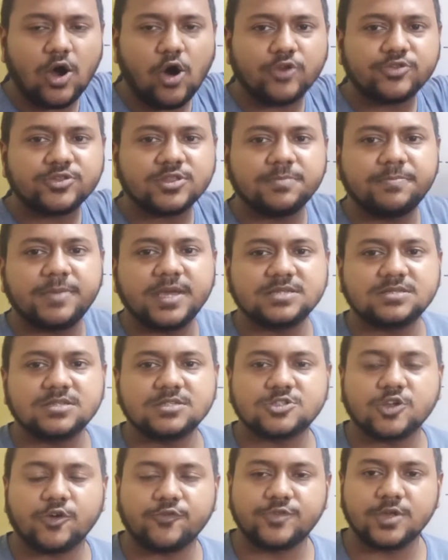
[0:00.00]
on the
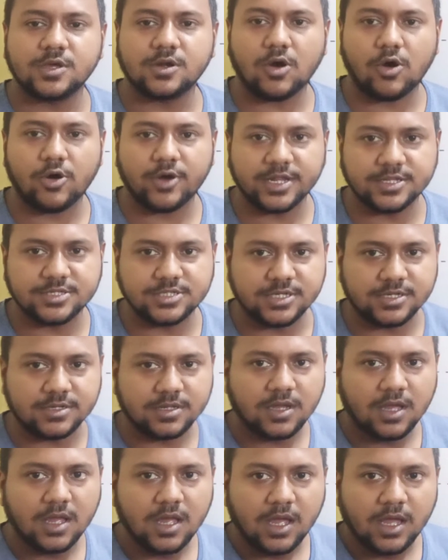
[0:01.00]
basis of their origin.
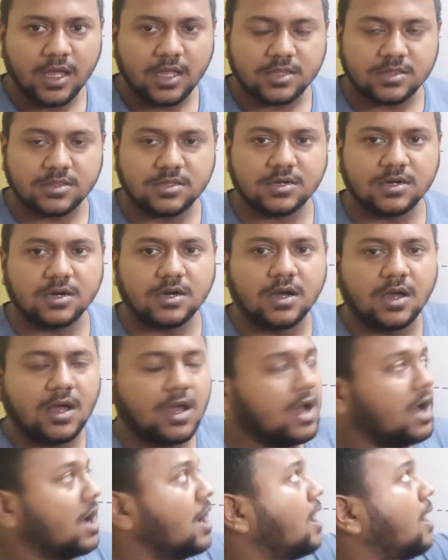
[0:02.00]
The
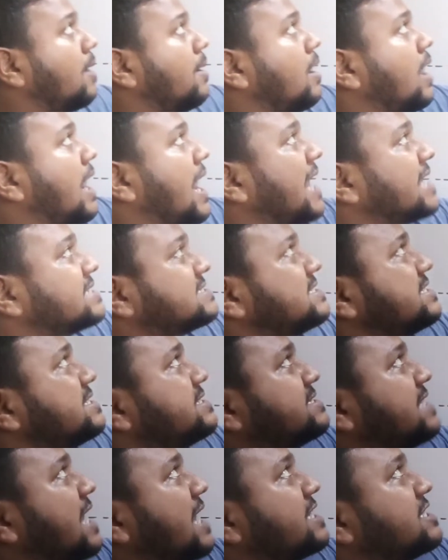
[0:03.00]

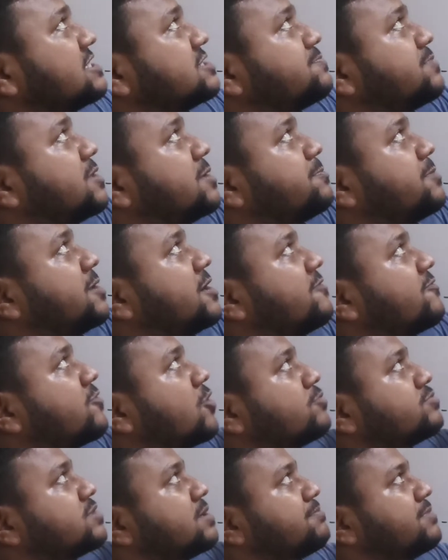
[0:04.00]
acid that is prepared
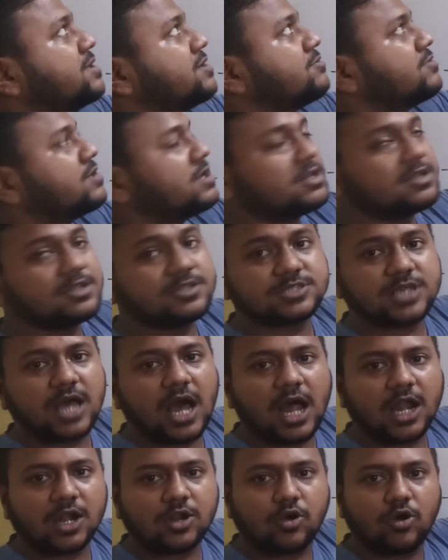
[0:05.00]
from the minerals
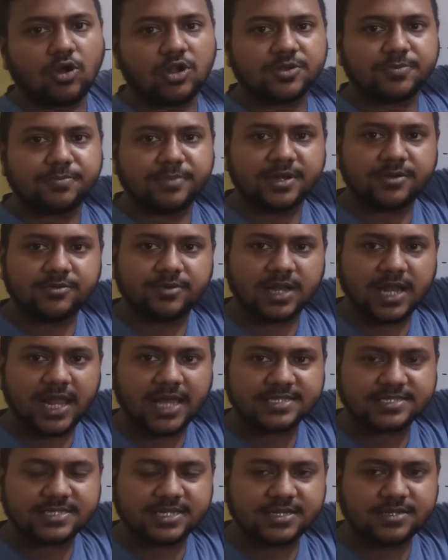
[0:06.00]
are called mineral
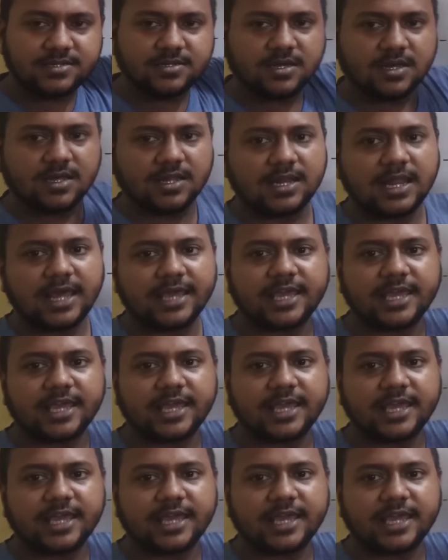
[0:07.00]
acid, like